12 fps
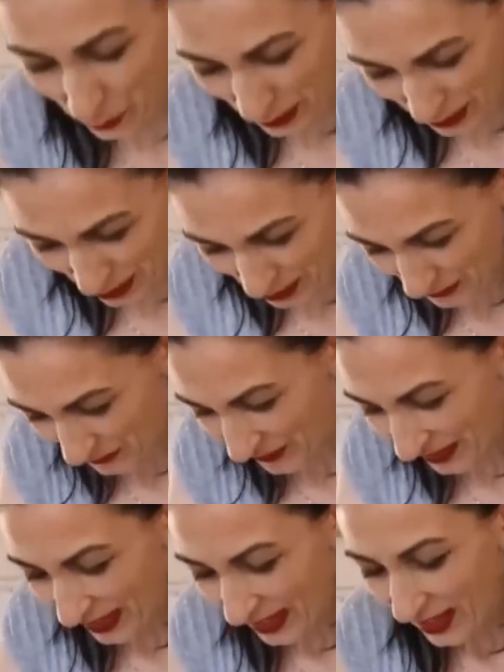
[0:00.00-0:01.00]
wash,
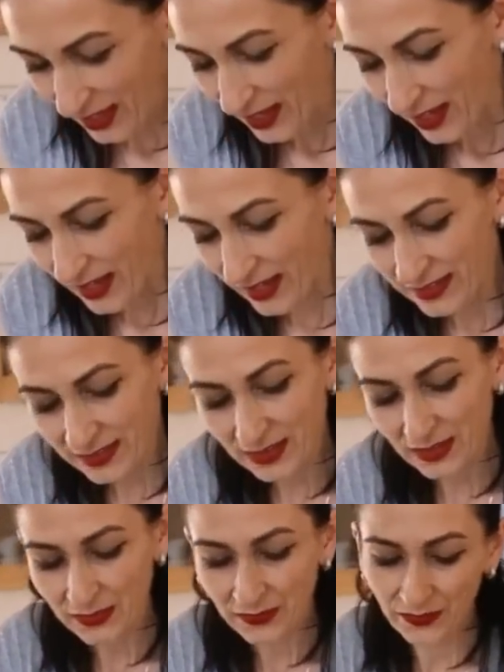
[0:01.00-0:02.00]
and
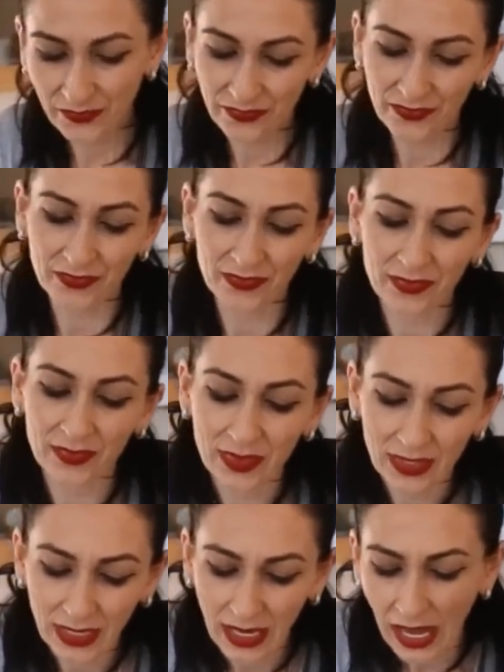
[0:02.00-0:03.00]

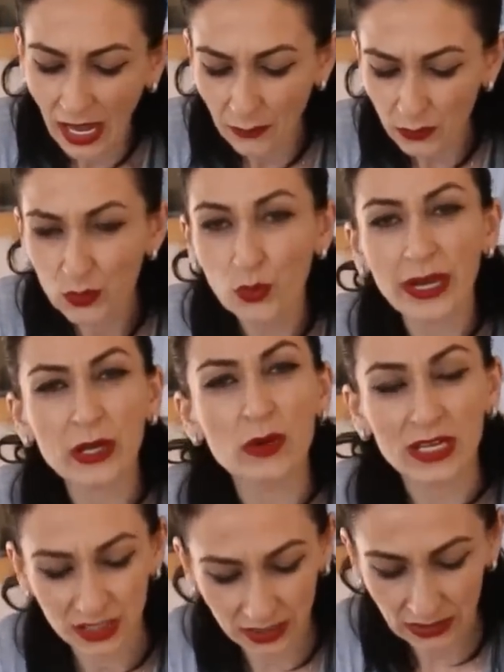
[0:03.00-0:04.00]
I want to egg
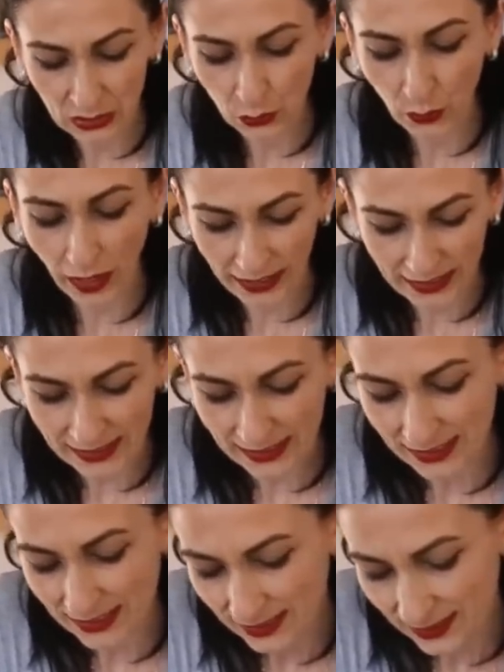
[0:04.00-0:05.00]
wash it
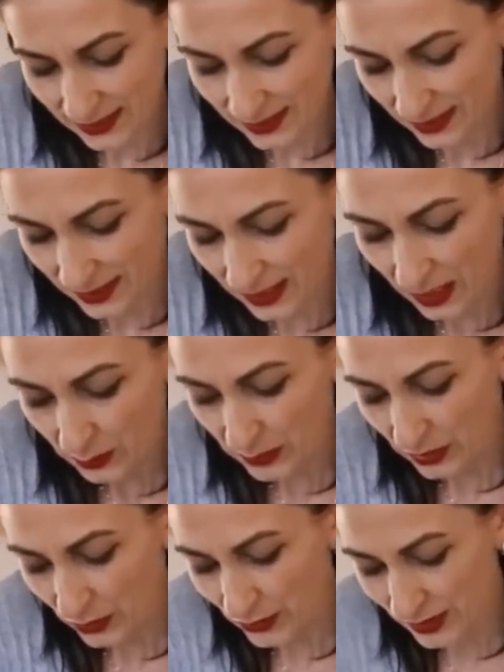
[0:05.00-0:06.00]
twice
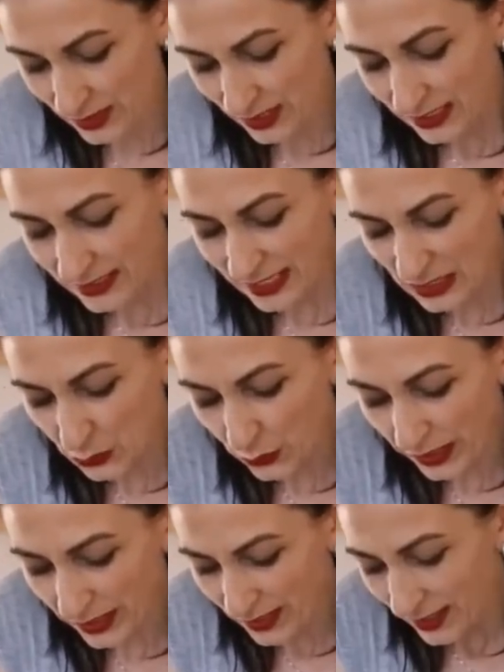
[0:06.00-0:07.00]
because that
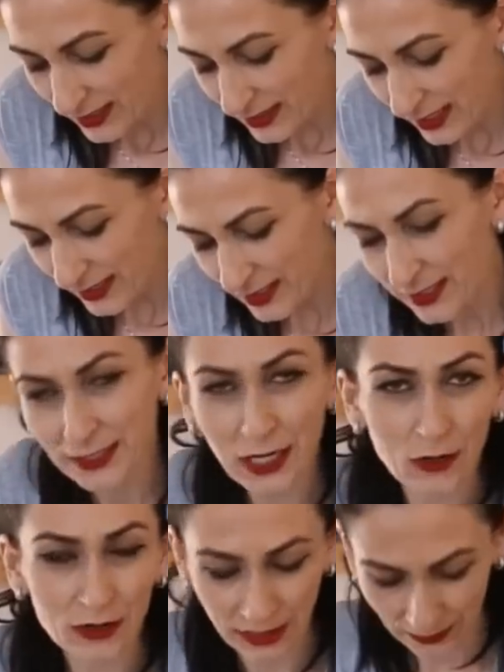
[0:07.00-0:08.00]
way they turn
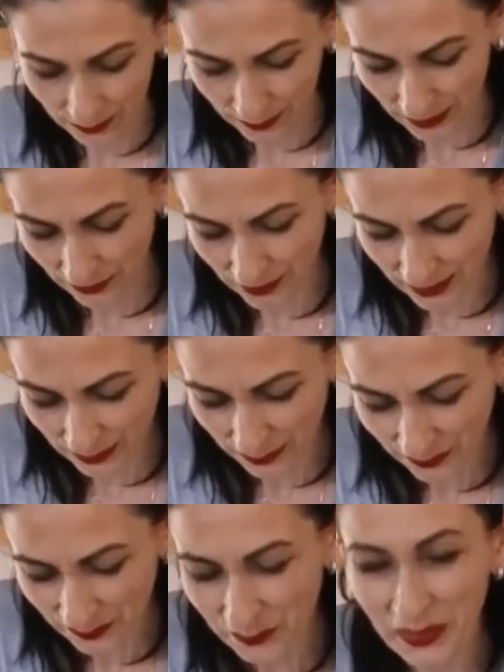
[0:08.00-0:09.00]
out even
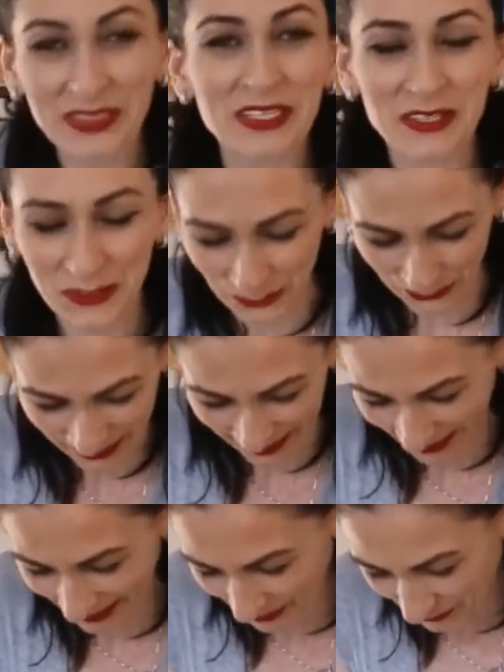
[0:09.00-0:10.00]
better
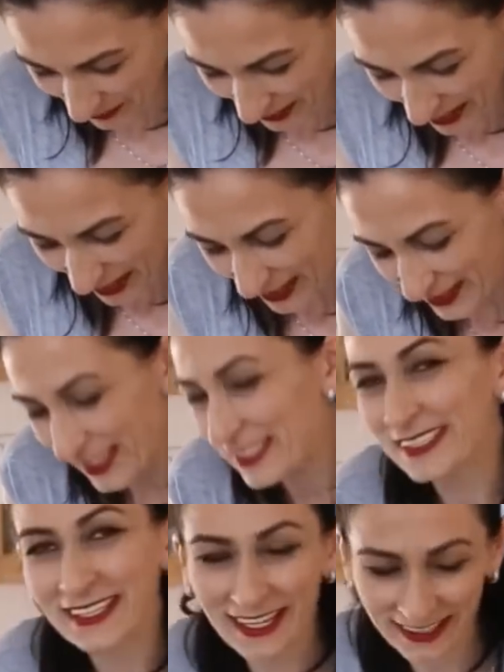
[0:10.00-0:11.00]
looking, and
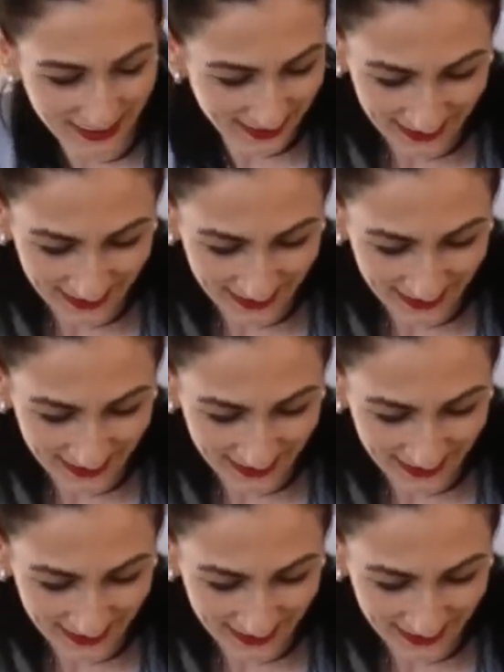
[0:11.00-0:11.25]
that's not